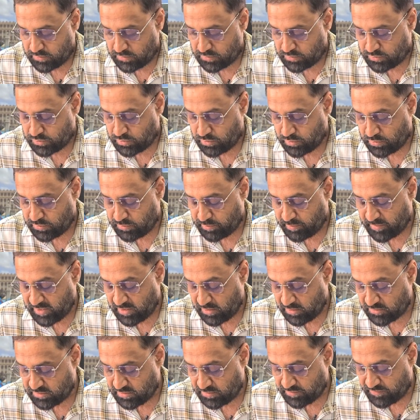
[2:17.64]
So
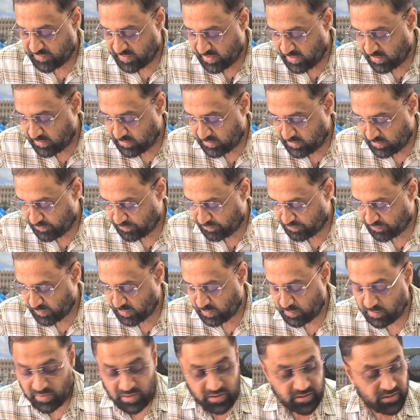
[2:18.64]
because of that,
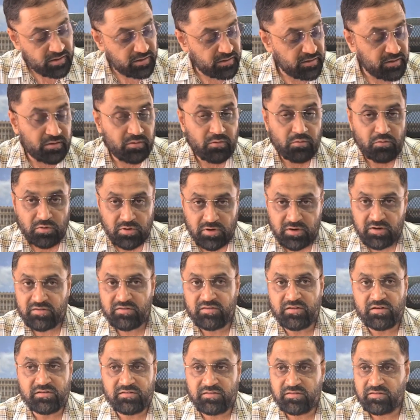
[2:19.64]
we are getting good
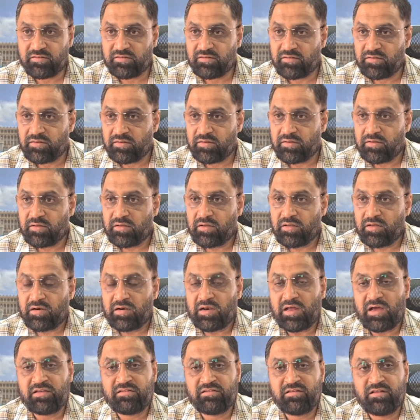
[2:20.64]
results.
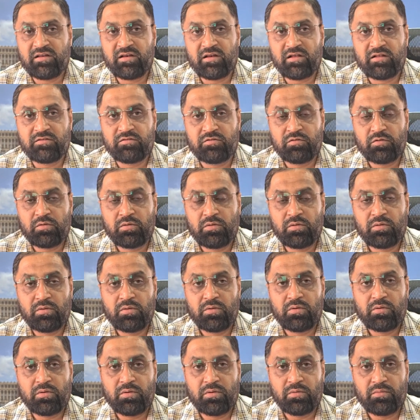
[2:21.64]
Last year also,
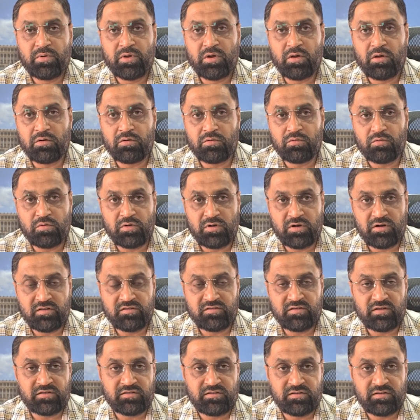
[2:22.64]
we got good
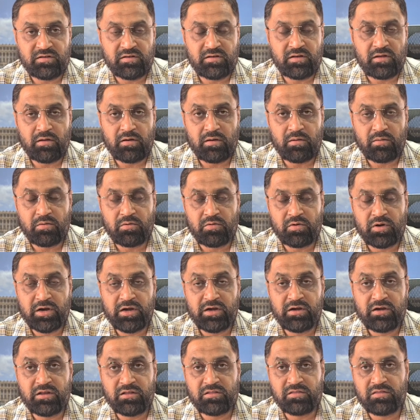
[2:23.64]
results in around
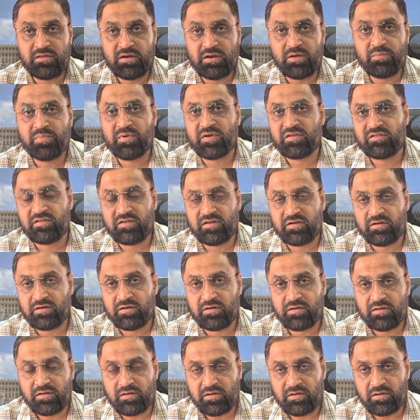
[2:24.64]

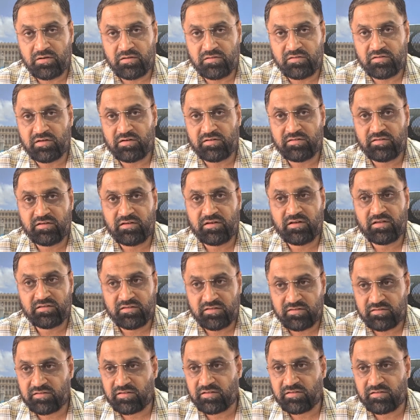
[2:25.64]
93% results in
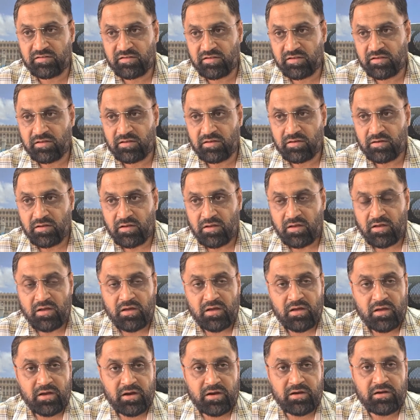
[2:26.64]
SSLC
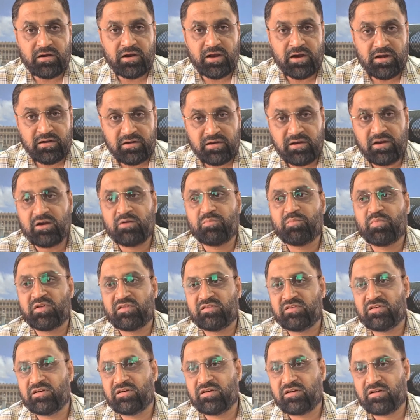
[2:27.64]
and
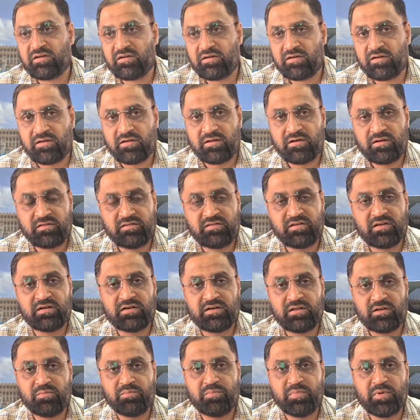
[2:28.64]
98%
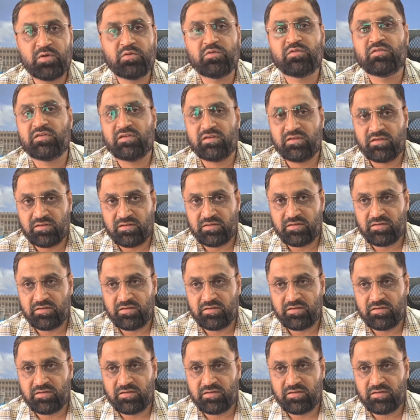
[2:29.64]
result in PUC.